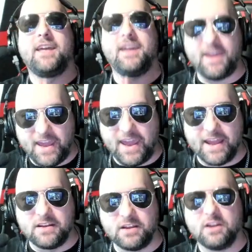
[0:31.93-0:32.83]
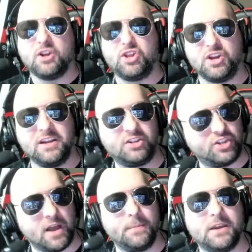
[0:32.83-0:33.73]
and the
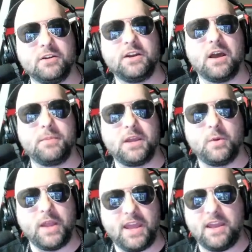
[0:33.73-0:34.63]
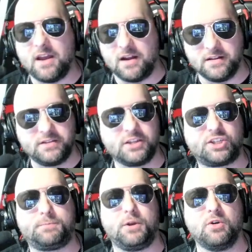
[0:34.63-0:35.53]
WWE
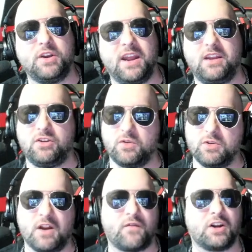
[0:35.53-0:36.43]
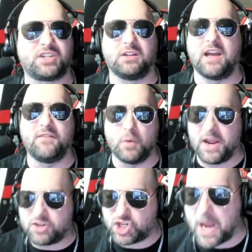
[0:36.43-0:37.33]
Undisputed Universal
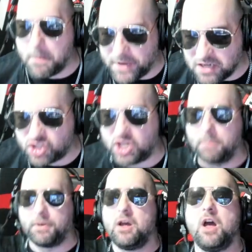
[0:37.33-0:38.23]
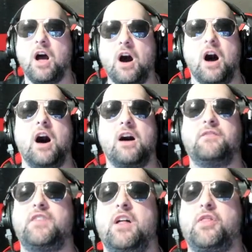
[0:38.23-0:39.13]
Heavyweight Championship
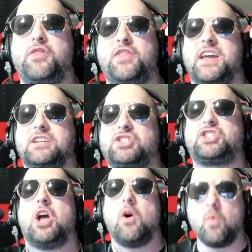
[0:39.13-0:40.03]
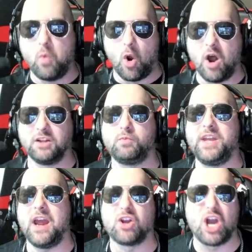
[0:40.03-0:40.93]
of this world.
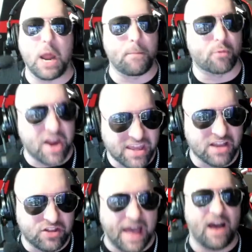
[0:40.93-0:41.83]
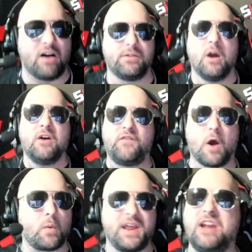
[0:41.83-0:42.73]
We are going to break it down
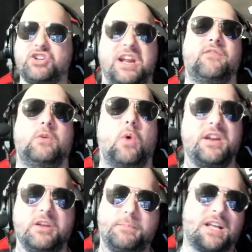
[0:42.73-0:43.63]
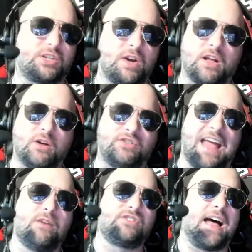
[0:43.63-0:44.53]
for each and every one of you because we're going to go
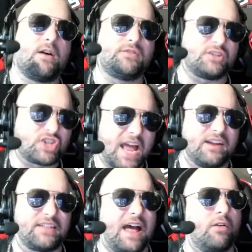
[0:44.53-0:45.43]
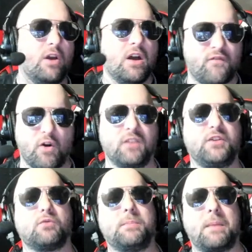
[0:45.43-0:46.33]
downtown to Chinatown for all of
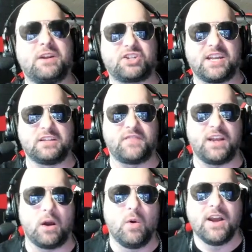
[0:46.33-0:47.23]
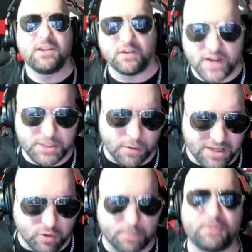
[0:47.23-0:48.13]
you. Remember to share this video to Facebook and
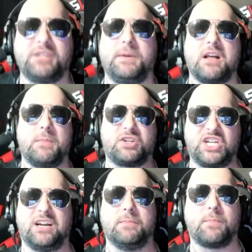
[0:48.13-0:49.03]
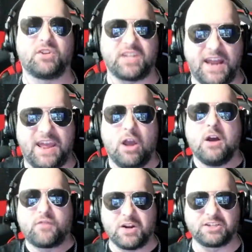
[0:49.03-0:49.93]
Twitter. Please become a channel member today
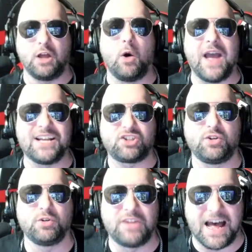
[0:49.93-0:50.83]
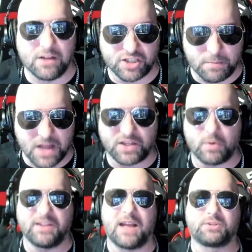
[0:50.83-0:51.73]
for as low as $2 a month. It
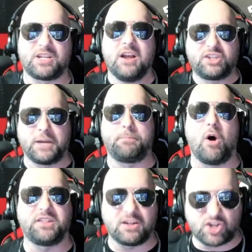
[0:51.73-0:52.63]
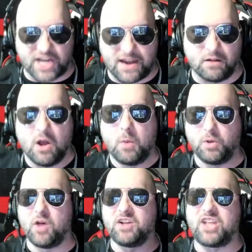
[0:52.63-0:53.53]
really helps support the channel with
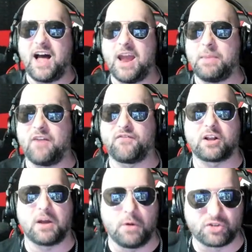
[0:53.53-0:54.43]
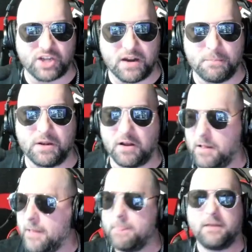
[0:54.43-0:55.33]
all the time, effort, commotion,
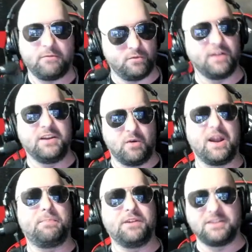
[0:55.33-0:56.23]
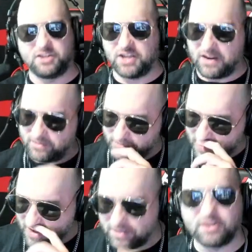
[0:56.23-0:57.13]
well, you know what I put into this channel.
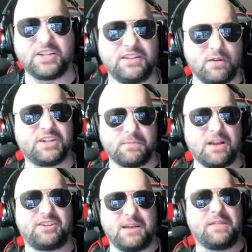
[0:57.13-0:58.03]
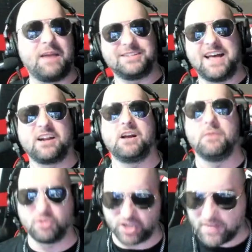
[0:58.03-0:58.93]
There's, there is some, sometimes a lot of
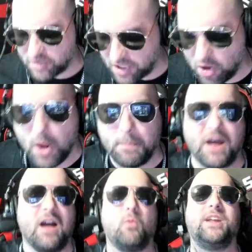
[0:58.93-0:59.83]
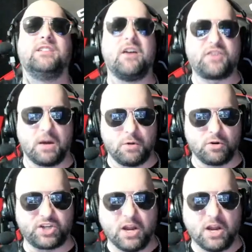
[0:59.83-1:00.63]
commotion on the channel, but we love commotion.